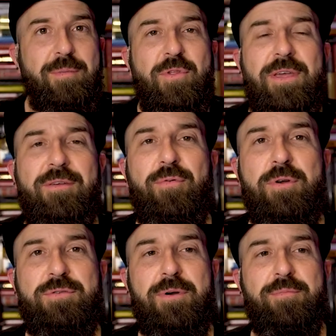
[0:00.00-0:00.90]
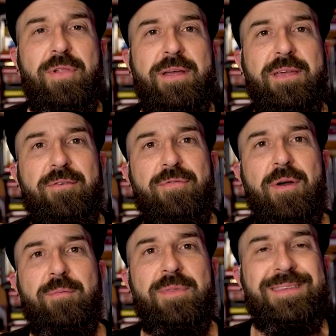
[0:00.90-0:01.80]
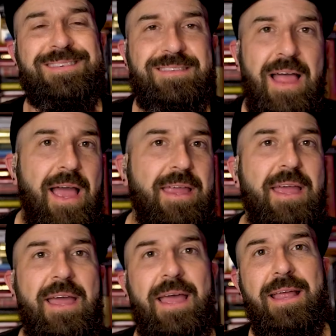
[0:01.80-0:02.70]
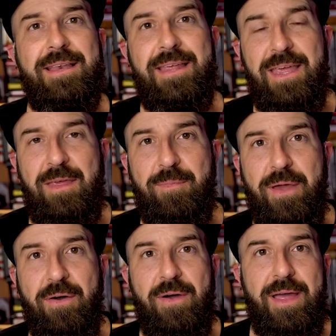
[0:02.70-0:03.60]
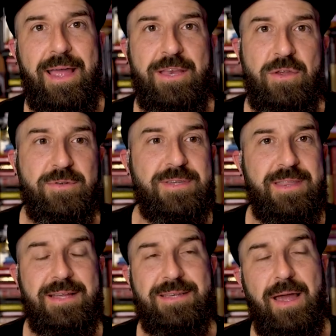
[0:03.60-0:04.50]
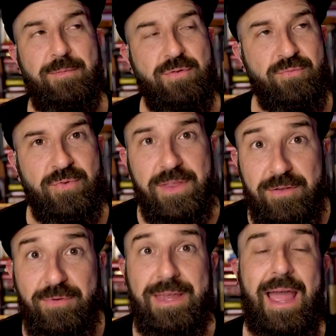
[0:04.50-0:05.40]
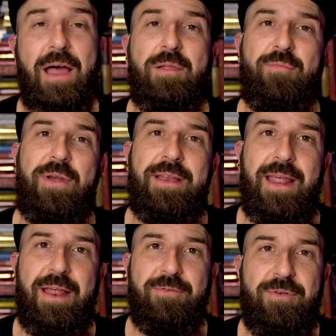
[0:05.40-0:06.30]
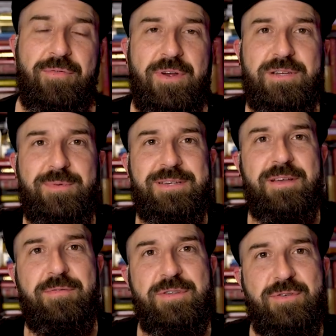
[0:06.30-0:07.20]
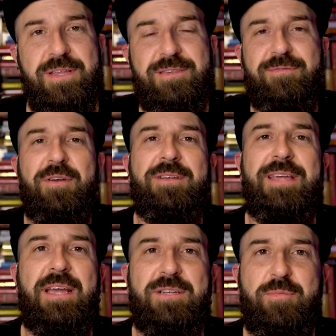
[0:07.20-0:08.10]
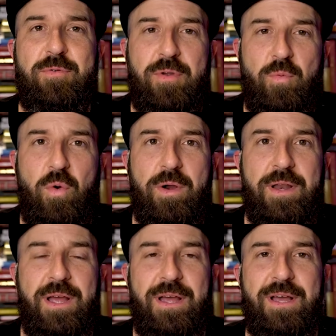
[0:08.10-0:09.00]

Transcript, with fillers: I'm looking forward to unplugging from Slack and email and using that time to really recalibrate and refresh myself. And so that's a very tangible reward.